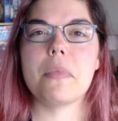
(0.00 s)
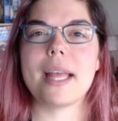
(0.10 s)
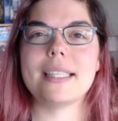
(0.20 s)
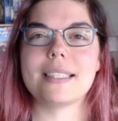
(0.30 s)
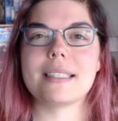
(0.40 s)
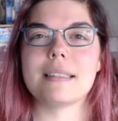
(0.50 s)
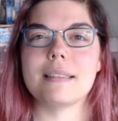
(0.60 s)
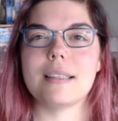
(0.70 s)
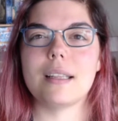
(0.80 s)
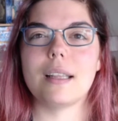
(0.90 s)
that's
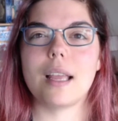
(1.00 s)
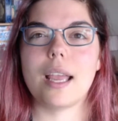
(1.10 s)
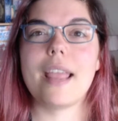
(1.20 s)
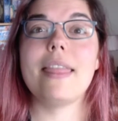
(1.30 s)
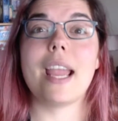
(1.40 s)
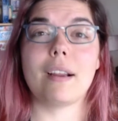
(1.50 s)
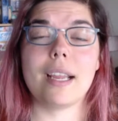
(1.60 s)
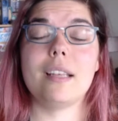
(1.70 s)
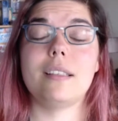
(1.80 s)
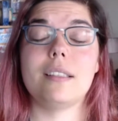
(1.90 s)
in there.
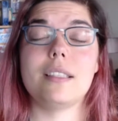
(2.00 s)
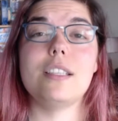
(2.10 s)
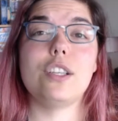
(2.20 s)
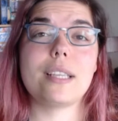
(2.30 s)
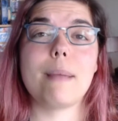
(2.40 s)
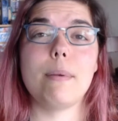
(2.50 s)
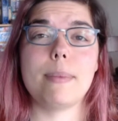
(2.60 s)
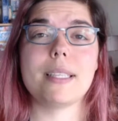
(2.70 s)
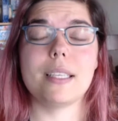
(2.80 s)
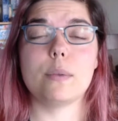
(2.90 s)
It, your type of
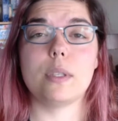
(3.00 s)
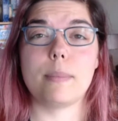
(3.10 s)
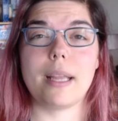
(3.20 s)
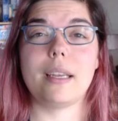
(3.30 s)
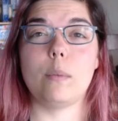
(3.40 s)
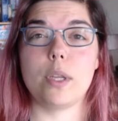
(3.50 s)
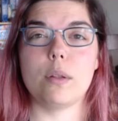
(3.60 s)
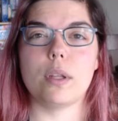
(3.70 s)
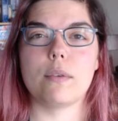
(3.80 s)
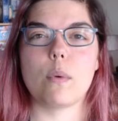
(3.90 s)
business will depend on what
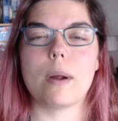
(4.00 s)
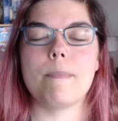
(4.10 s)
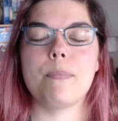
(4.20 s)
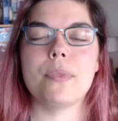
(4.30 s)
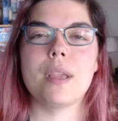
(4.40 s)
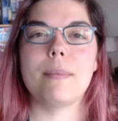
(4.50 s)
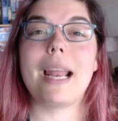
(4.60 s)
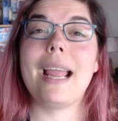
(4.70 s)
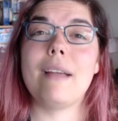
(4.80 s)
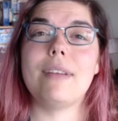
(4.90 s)
you look for, but
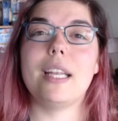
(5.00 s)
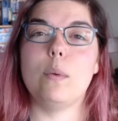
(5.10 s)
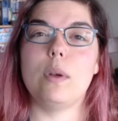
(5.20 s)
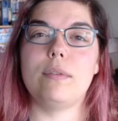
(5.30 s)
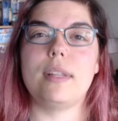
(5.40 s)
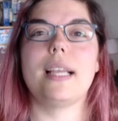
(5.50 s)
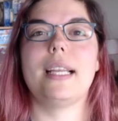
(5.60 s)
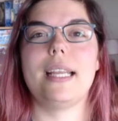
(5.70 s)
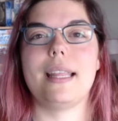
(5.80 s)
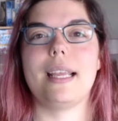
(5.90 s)
I have anyone flag
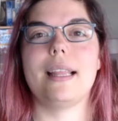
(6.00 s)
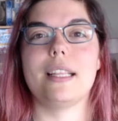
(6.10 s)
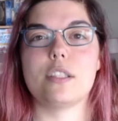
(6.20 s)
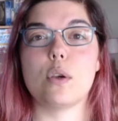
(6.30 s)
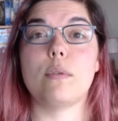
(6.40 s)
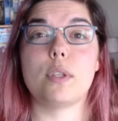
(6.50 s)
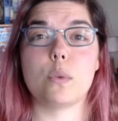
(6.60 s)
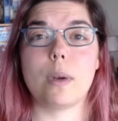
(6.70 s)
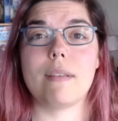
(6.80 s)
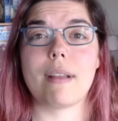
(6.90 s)
anything that's over
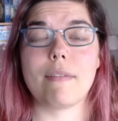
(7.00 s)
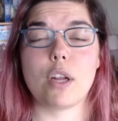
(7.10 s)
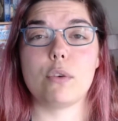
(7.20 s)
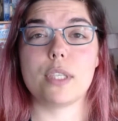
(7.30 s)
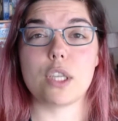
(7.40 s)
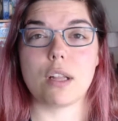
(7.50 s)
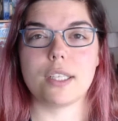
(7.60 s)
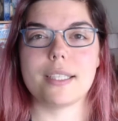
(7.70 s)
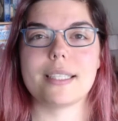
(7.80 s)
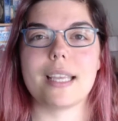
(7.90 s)
twenty-five hundred
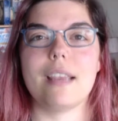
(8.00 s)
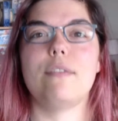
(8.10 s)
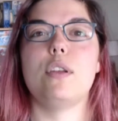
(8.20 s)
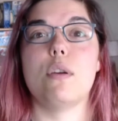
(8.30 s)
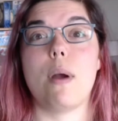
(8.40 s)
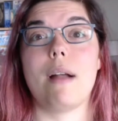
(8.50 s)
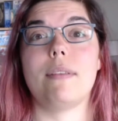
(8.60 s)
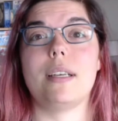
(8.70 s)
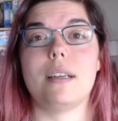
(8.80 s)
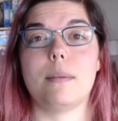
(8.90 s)
dollars if you don't have
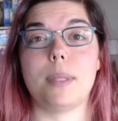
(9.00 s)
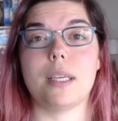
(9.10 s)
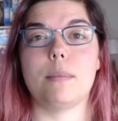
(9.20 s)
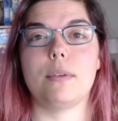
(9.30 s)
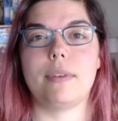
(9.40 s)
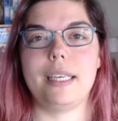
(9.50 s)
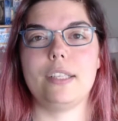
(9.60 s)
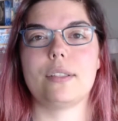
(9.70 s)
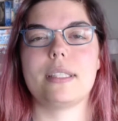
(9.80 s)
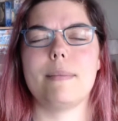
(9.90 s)
an applicable
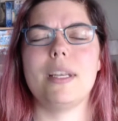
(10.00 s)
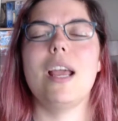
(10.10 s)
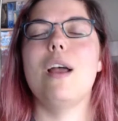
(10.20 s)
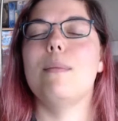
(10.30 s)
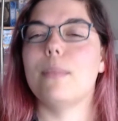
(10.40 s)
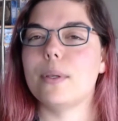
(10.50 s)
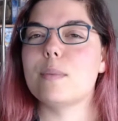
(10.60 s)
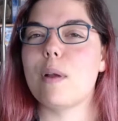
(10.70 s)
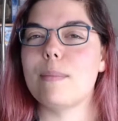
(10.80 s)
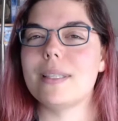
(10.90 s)
financial statement. Most
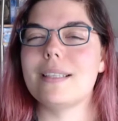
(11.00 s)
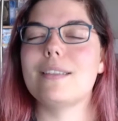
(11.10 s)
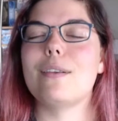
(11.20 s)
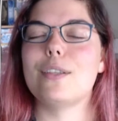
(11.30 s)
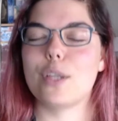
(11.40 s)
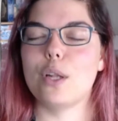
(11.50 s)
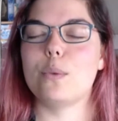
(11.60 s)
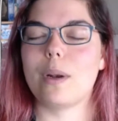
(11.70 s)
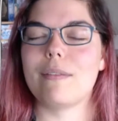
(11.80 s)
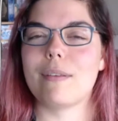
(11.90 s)
small business owners,
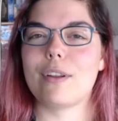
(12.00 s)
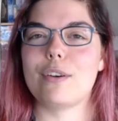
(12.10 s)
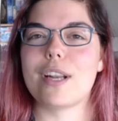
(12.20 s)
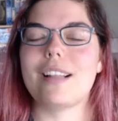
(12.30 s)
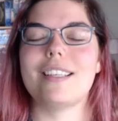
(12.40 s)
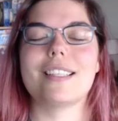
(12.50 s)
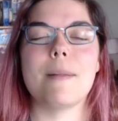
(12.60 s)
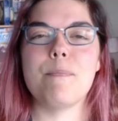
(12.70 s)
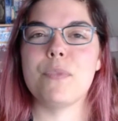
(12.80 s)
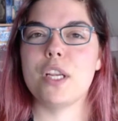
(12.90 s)
twenty-five hundred dollars.
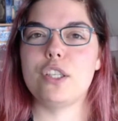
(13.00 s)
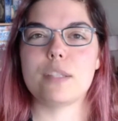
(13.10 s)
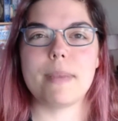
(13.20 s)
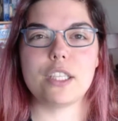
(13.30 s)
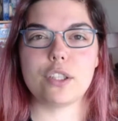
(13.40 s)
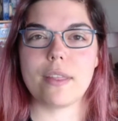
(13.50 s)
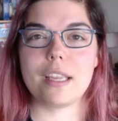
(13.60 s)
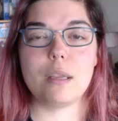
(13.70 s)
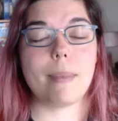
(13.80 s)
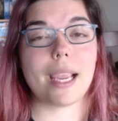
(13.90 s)
Just make sure
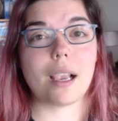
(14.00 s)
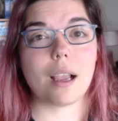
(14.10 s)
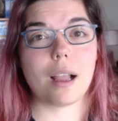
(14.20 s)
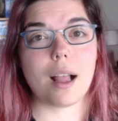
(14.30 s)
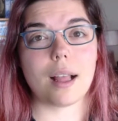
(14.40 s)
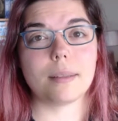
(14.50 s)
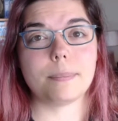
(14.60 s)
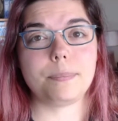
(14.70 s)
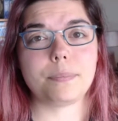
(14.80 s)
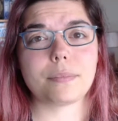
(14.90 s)
that you make
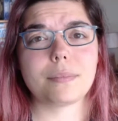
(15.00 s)
um,